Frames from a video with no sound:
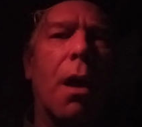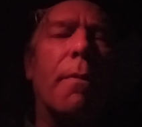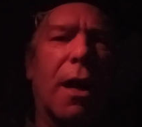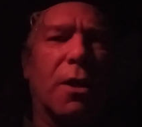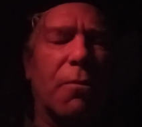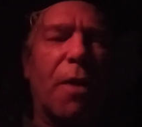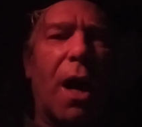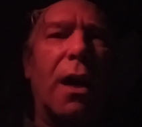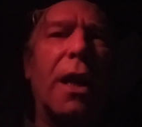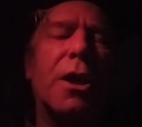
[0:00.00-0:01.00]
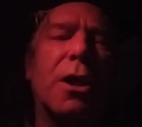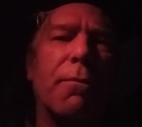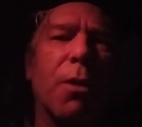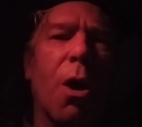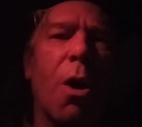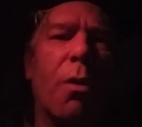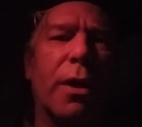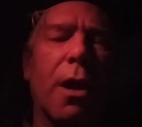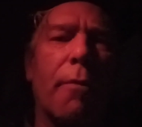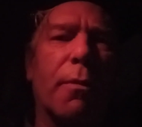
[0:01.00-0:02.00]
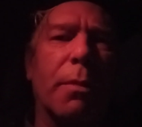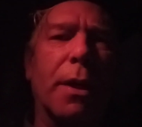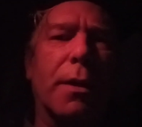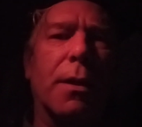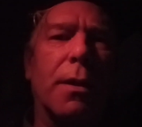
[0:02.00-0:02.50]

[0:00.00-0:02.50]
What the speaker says: That is a violation of law in government.